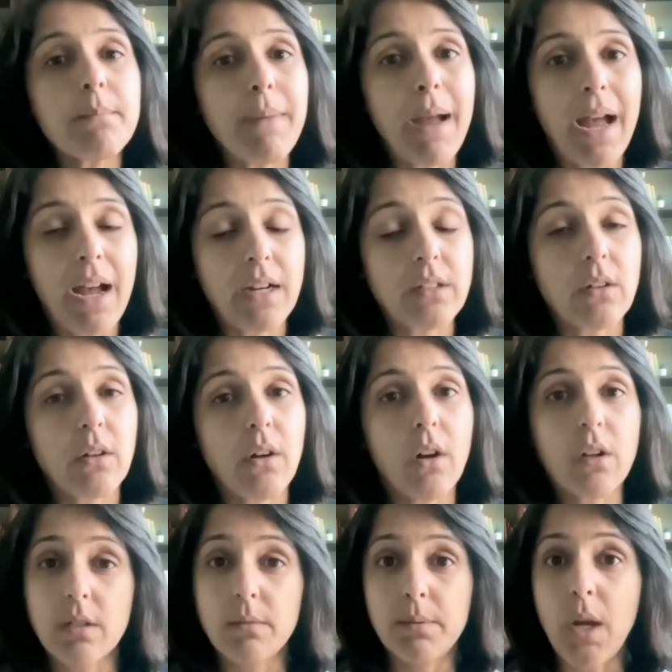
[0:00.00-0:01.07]
back
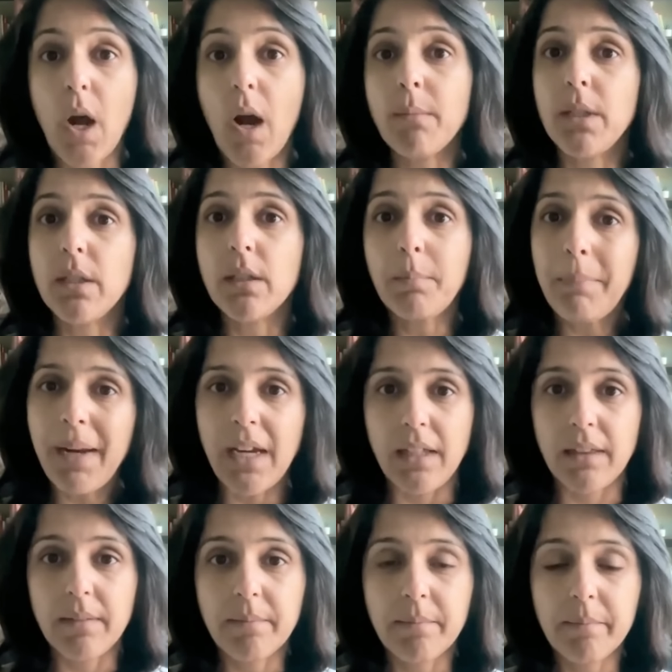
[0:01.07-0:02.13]
or abdominal
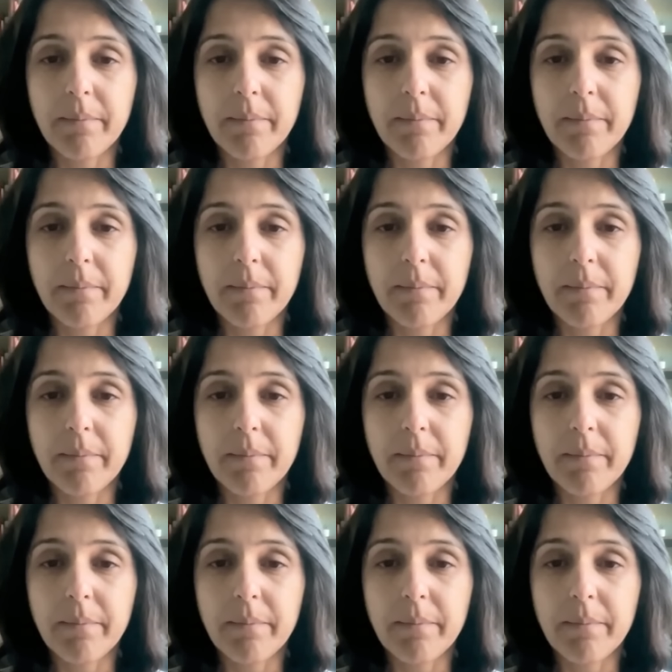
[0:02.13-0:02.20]
pain,